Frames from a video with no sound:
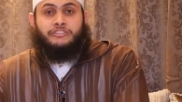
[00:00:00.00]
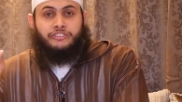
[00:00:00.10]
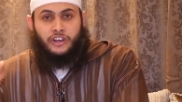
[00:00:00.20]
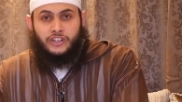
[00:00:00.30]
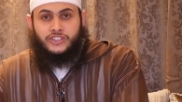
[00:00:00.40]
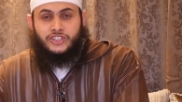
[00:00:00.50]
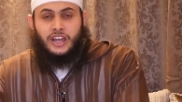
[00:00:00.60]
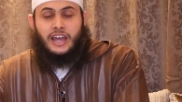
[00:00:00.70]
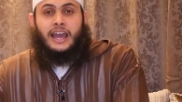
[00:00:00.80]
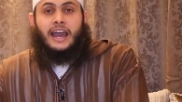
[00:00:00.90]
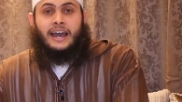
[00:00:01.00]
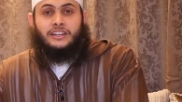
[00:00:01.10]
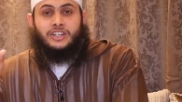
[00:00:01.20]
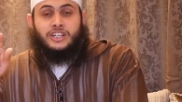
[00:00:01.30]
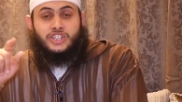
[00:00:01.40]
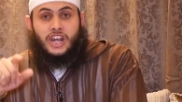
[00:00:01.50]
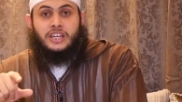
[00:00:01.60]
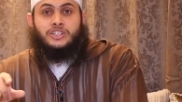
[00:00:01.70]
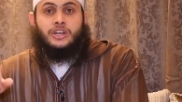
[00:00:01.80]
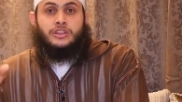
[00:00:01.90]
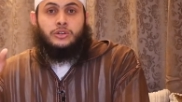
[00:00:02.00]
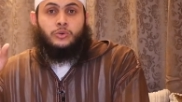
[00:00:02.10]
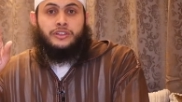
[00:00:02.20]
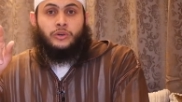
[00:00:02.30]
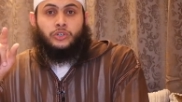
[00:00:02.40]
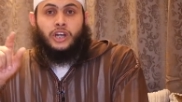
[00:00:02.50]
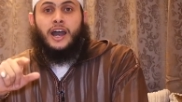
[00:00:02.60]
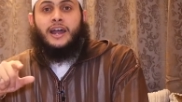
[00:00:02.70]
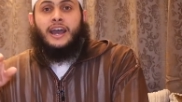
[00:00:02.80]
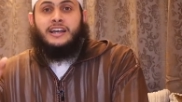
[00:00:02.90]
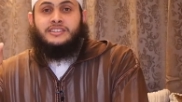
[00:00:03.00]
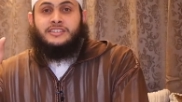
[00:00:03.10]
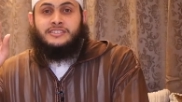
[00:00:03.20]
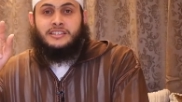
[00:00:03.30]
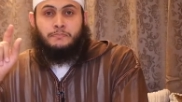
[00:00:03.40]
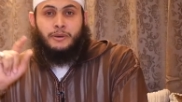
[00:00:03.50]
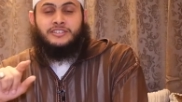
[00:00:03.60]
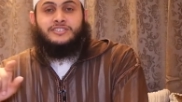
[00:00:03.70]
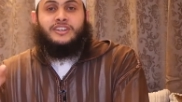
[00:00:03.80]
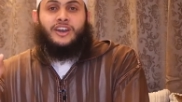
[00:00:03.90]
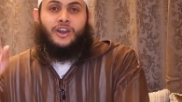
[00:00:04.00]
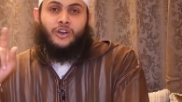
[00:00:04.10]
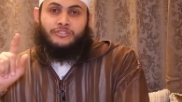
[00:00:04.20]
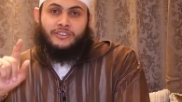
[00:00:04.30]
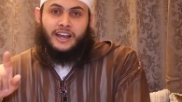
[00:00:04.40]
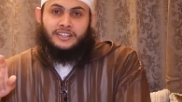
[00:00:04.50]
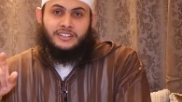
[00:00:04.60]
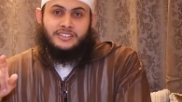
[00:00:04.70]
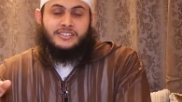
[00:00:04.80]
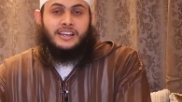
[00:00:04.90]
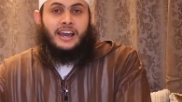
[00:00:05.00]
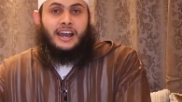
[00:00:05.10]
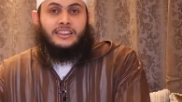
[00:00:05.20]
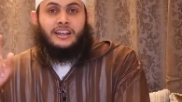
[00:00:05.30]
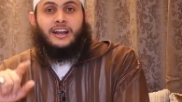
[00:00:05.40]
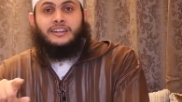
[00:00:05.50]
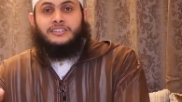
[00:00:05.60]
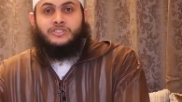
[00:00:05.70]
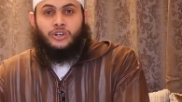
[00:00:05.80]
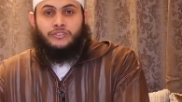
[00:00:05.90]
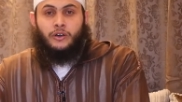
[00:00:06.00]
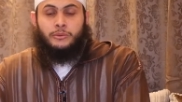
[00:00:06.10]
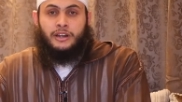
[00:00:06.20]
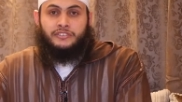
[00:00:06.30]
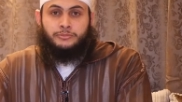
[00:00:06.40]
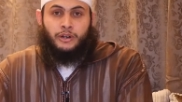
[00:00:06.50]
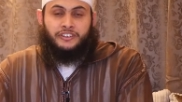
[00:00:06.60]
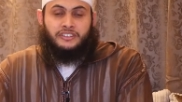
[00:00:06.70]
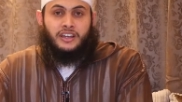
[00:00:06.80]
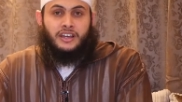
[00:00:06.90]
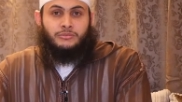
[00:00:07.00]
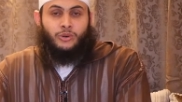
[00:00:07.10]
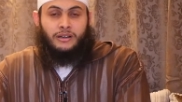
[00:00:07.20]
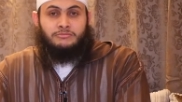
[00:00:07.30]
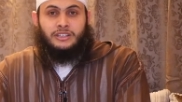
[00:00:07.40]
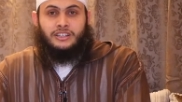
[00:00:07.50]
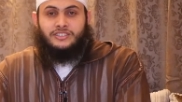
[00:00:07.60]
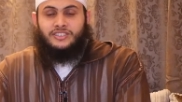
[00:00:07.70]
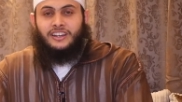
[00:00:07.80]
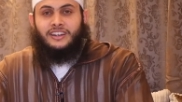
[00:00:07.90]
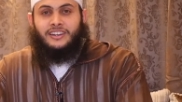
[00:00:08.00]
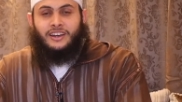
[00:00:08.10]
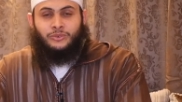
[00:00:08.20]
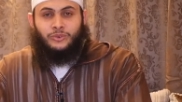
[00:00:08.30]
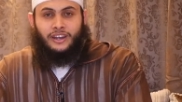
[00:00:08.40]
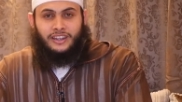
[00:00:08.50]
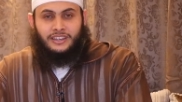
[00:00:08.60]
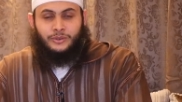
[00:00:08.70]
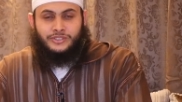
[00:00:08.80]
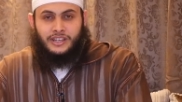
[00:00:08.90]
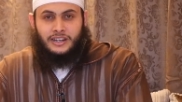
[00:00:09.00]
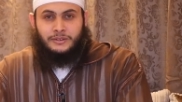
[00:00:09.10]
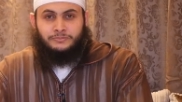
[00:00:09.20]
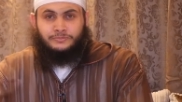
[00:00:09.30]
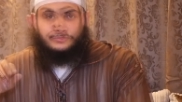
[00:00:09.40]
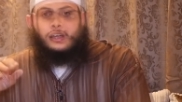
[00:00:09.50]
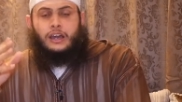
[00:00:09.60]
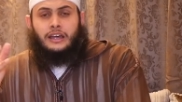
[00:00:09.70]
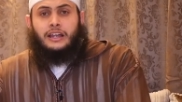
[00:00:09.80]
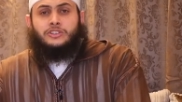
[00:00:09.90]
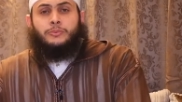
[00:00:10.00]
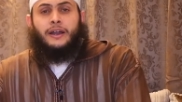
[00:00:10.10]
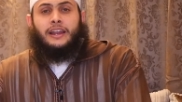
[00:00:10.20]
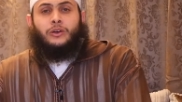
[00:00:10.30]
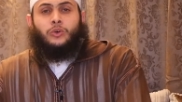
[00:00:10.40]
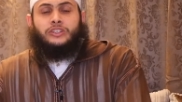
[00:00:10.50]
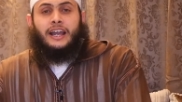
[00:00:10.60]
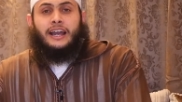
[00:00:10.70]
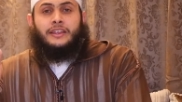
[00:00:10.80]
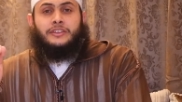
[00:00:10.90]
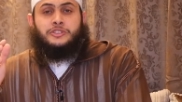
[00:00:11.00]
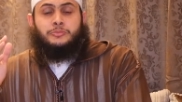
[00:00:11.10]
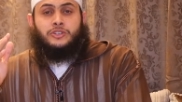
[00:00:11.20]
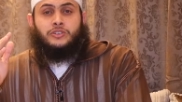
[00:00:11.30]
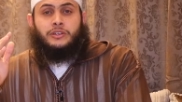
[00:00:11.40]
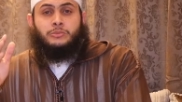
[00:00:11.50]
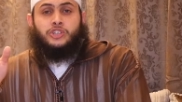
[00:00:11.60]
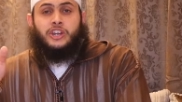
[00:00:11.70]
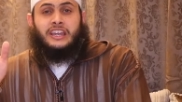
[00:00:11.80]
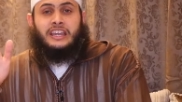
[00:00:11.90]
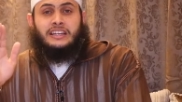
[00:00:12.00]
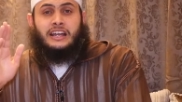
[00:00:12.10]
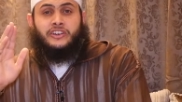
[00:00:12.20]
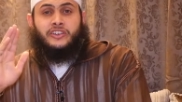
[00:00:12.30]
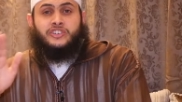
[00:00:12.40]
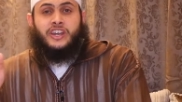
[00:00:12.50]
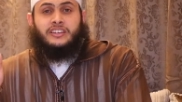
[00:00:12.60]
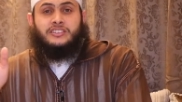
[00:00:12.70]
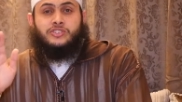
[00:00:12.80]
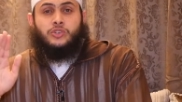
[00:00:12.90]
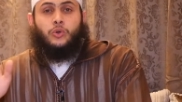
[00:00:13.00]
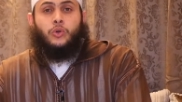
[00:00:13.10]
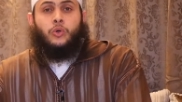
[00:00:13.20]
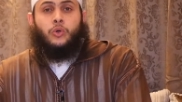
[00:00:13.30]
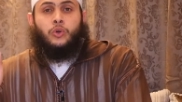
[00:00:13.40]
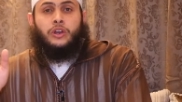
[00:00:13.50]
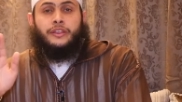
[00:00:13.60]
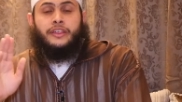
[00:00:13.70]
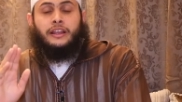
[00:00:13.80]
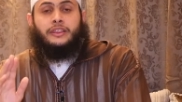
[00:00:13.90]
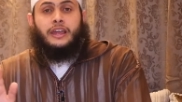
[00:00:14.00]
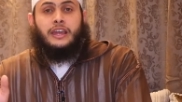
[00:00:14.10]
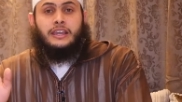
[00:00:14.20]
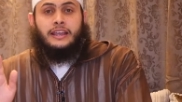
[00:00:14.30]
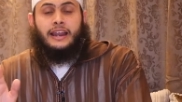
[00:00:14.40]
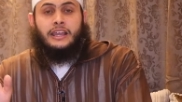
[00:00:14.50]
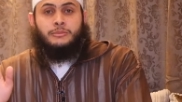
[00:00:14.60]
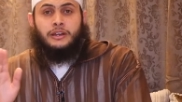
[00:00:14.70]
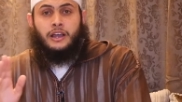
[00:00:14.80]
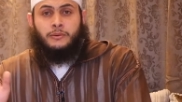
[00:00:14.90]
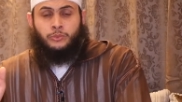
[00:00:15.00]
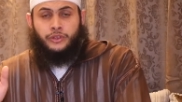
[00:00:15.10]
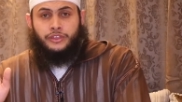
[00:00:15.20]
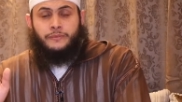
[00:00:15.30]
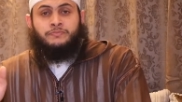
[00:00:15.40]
first and change through the Quran as it is the best of guidance and the guidance of our beloved Prophet Muhammad sallallahu alayhi wasallam. Allah subhanahu wa ta'ala then speaks of the mushrikeen and rejects all that they claim and come with